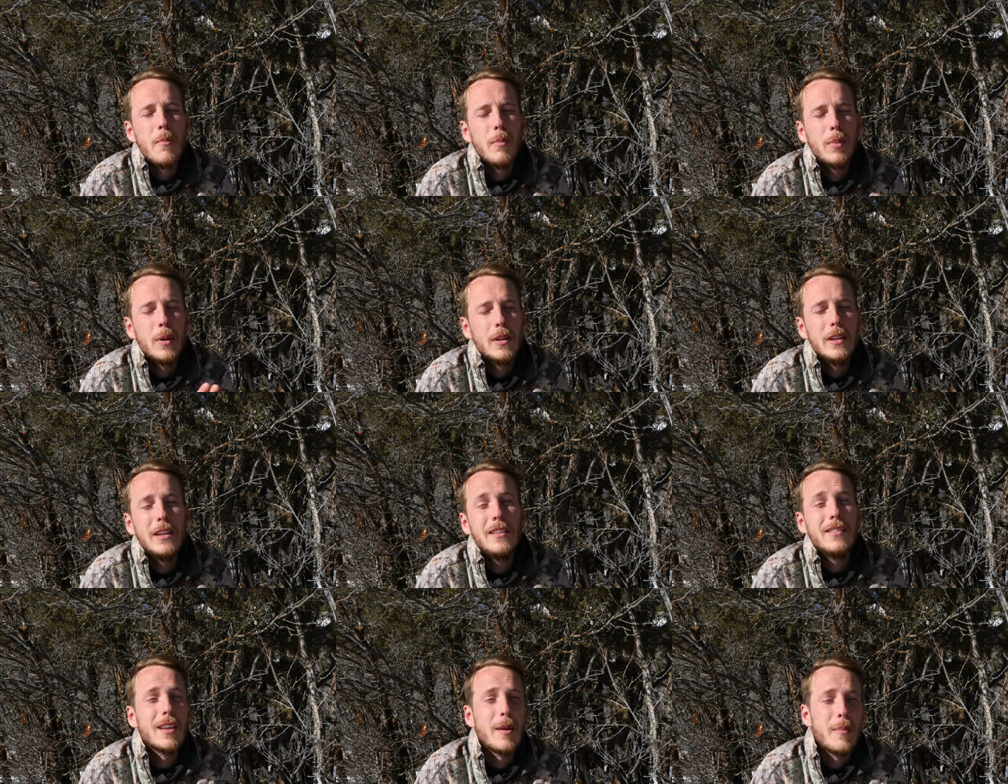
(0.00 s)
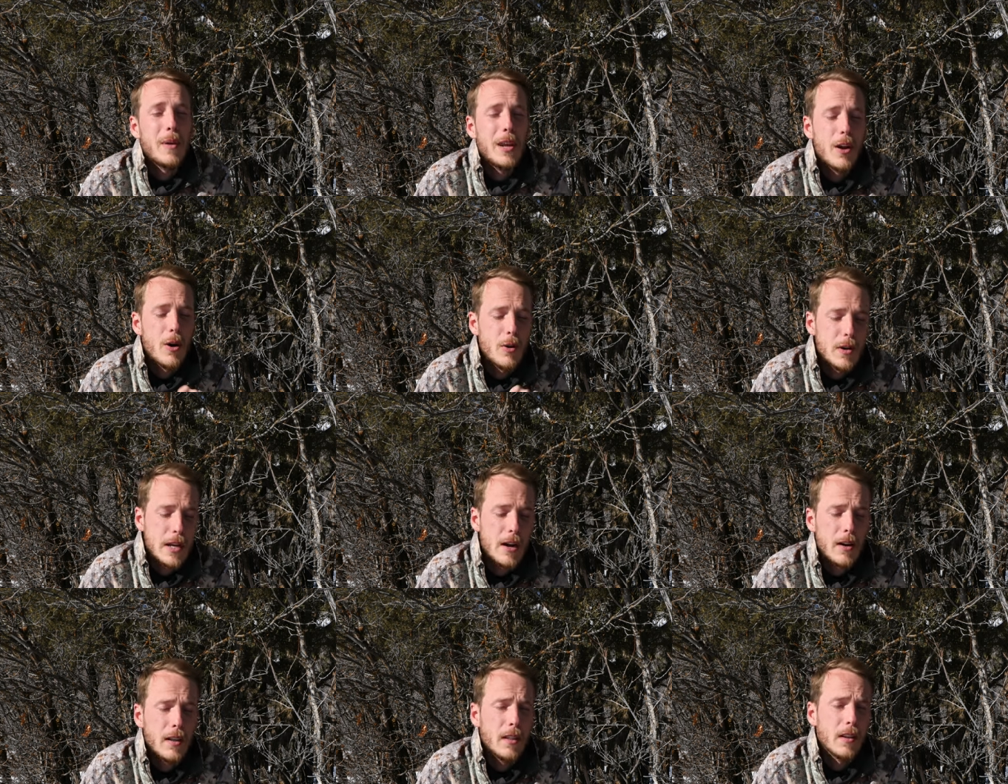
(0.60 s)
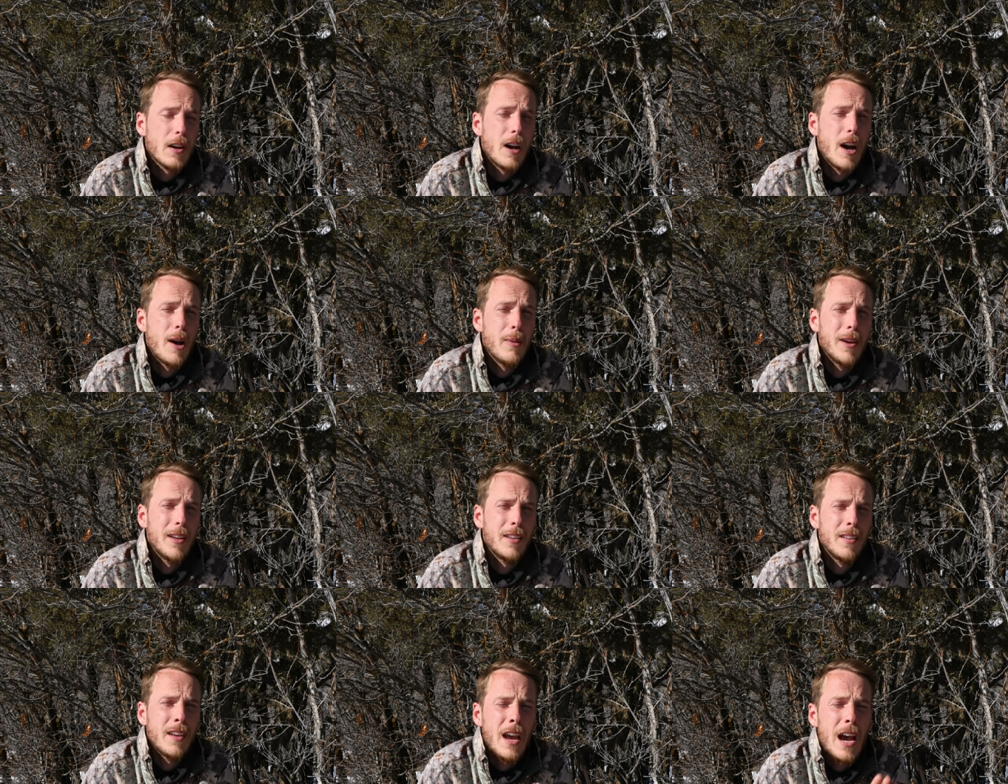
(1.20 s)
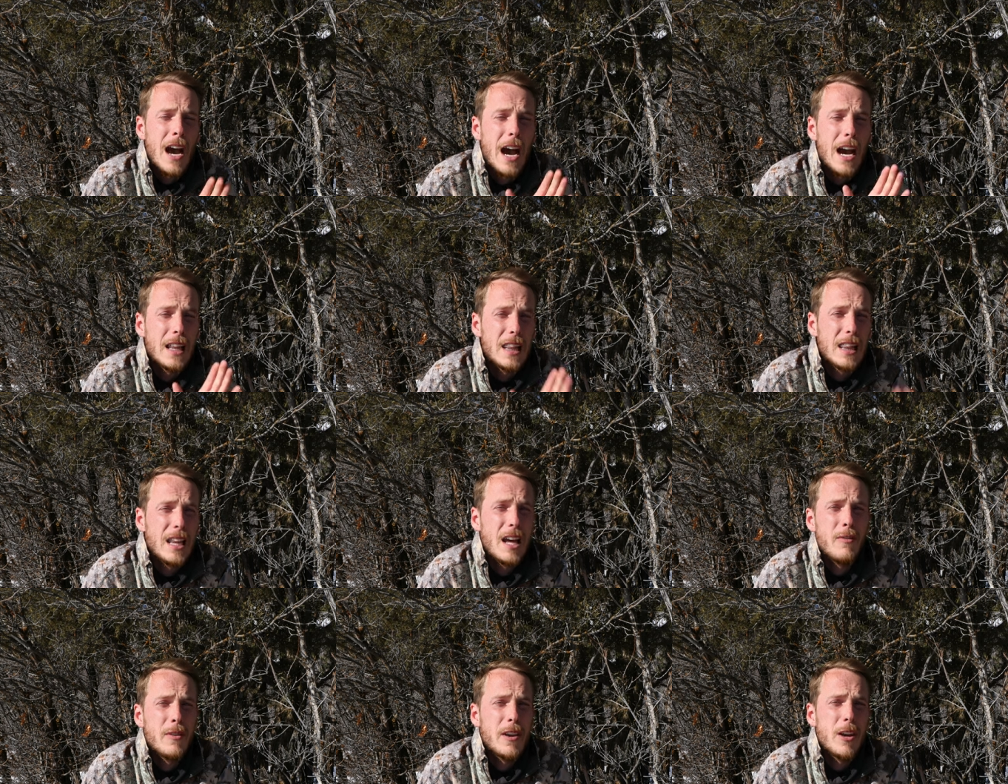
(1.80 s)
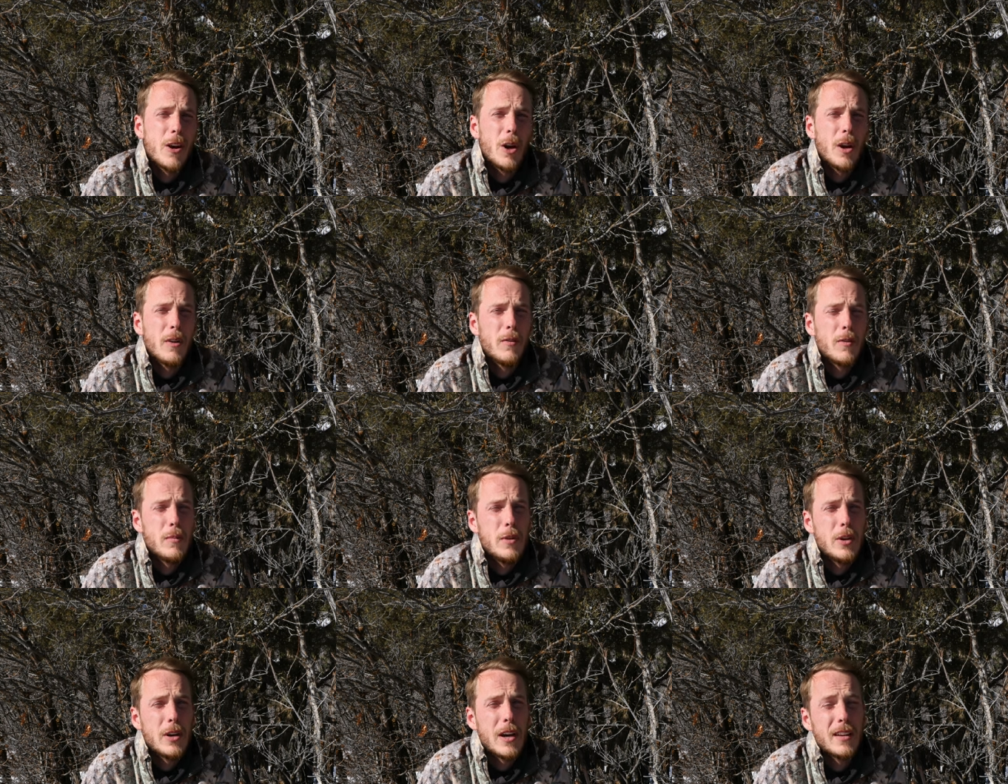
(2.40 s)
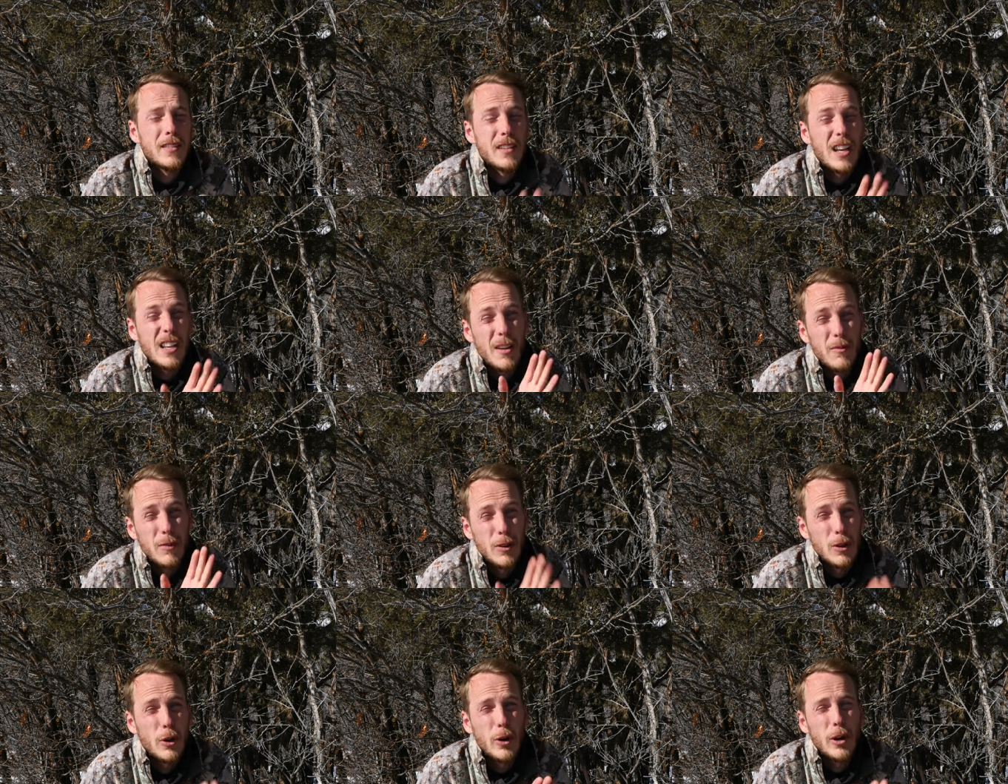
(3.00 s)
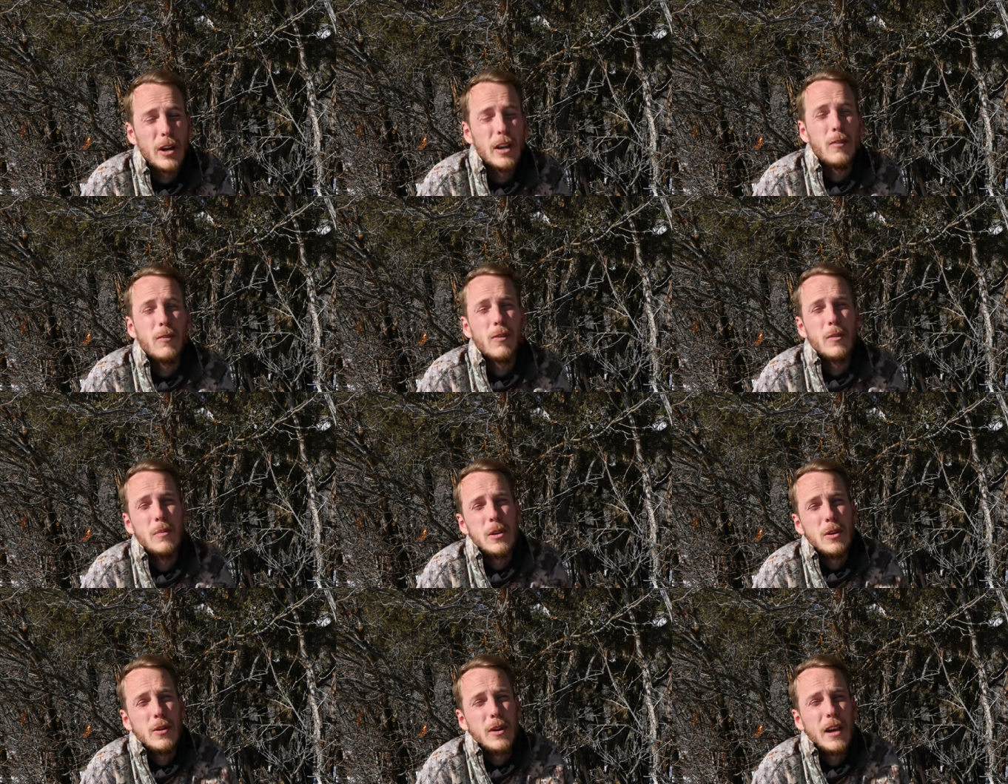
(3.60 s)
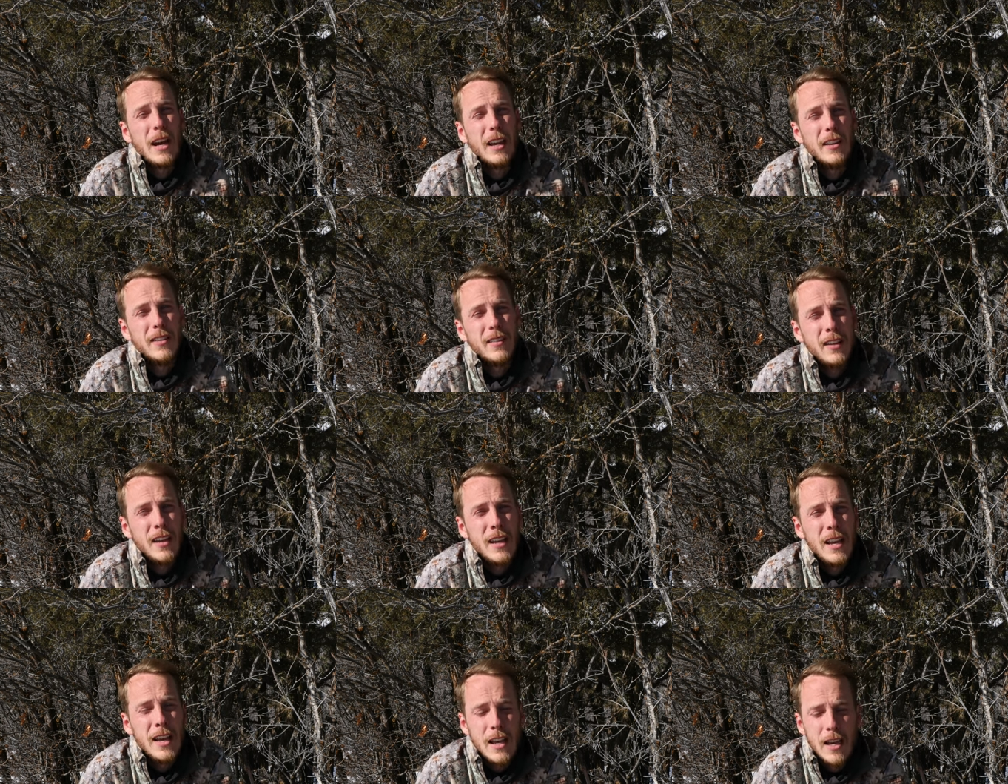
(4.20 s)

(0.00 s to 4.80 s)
Please let me know down in the comments. I love hearing from you guys. I love learning from you guys.